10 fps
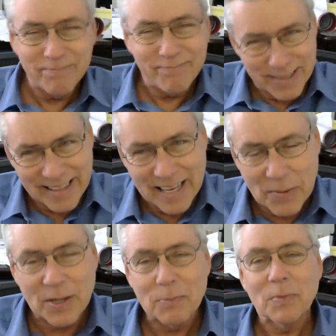Put it
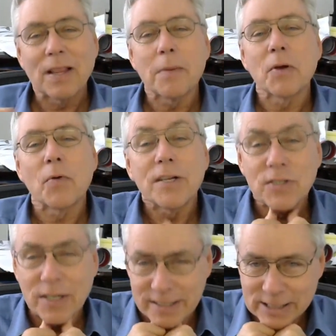that way, claiming
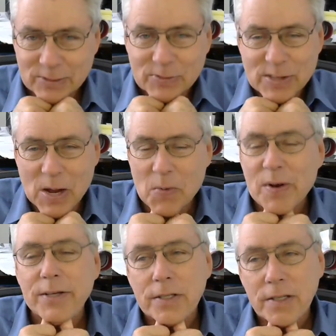residence here for that
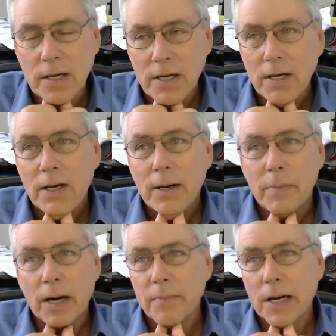reason.
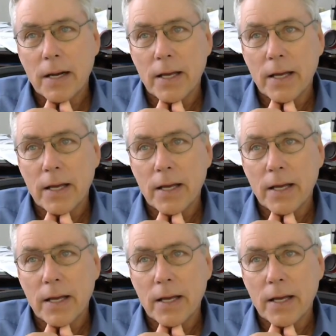But I mean,